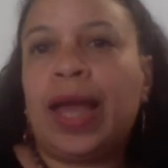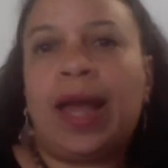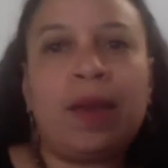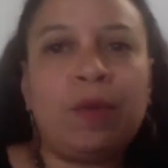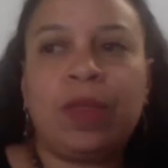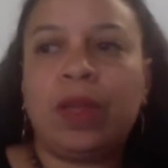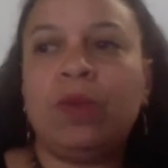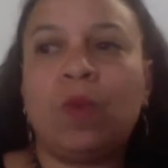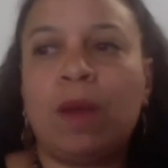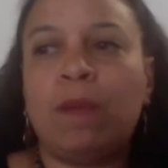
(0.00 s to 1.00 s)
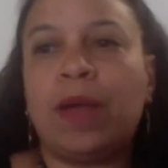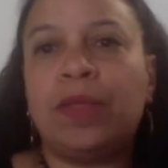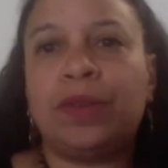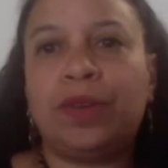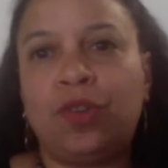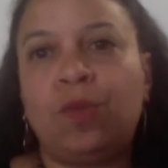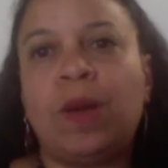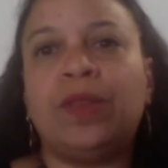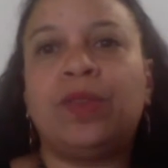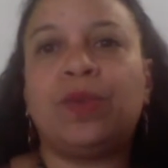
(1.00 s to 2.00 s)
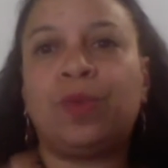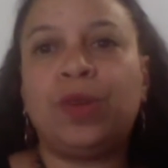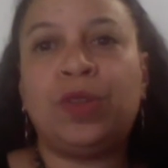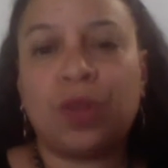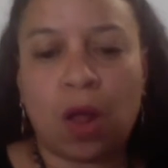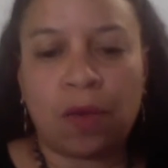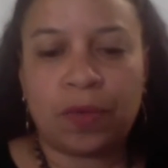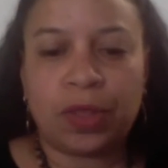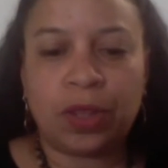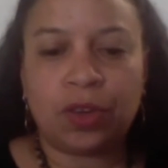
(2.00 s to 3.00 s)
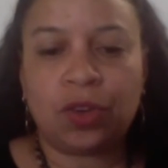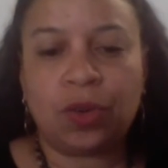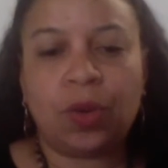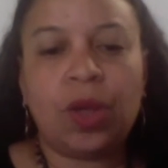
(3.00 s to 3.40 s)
and within 1 month to 2 months resolve the issue.